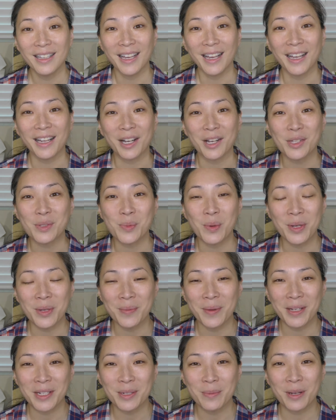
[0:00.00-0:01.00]
Hey guys,
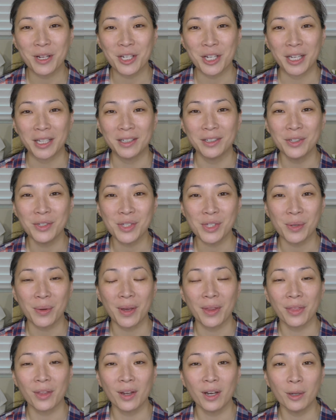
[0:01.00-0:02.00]
welcome back to my channel. So
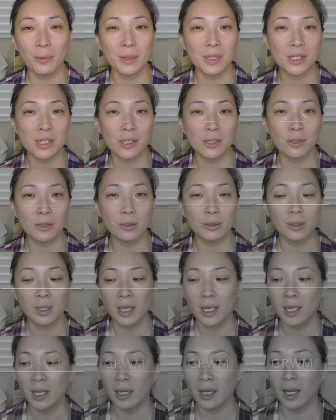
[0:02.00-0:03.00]
I thought I would do
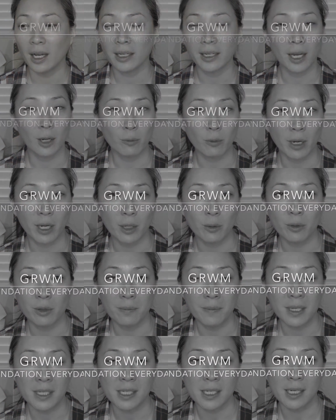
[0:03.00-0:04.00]
a get ready
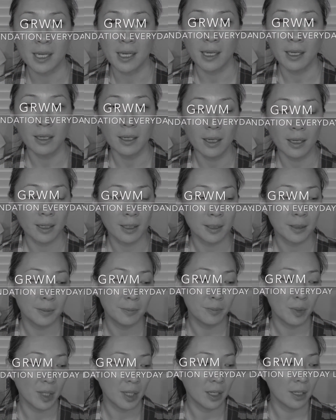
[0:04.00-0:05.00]
with me today
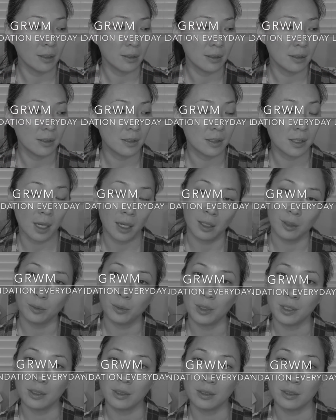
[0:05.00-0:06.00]
because I
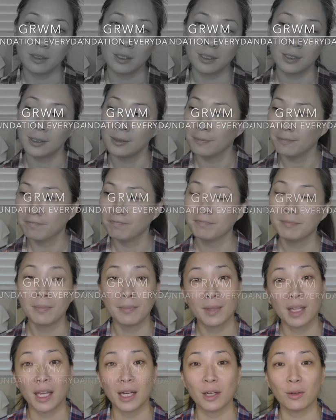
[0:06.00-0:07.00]
was
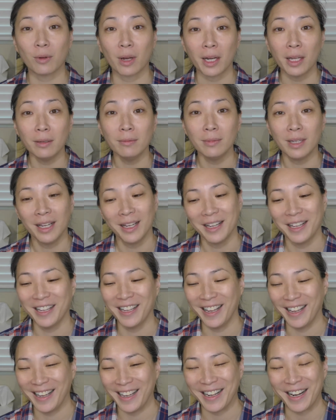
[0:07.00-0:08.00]
getting ready
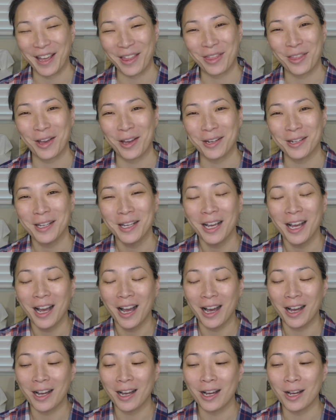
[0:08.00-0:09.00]
and I
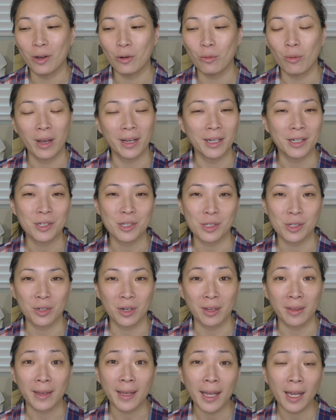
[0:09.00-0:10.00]
thought why not just turn
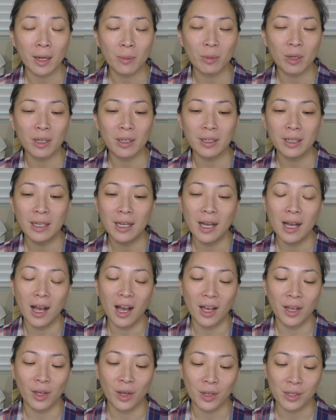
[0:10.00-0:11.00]
on the camera.
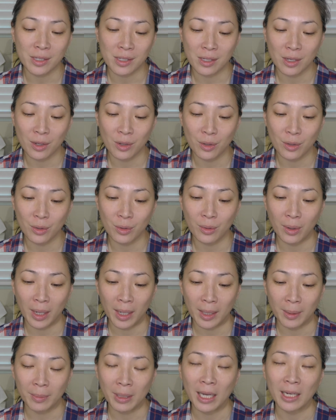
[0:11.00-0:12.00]
I also
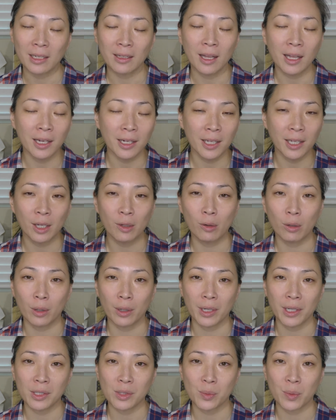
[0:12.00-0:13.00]
got a lot of
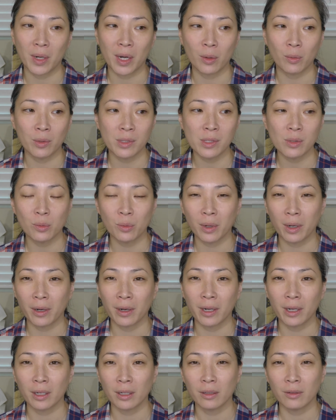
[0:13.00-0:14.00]
inquiries when I wasn't
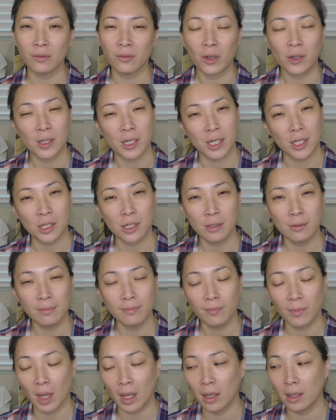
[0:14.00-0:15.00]
wearing foundation